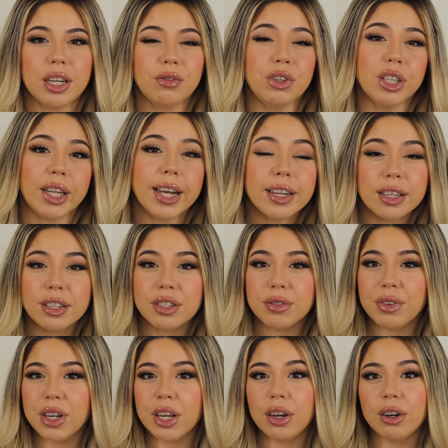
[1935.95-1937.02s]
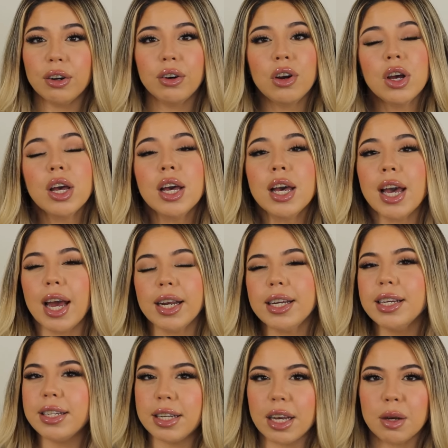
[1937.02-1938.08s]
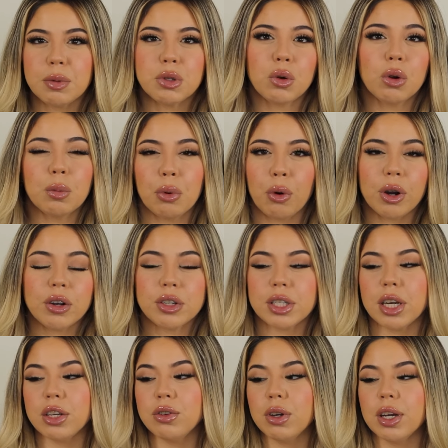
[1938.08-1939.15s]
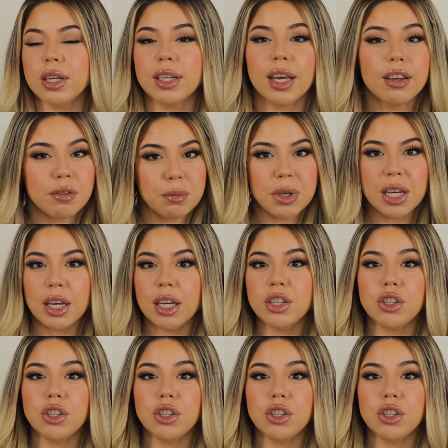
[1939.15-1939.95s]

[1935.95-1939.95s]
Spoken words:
If you liked this video, any tips or pointers that you can give me.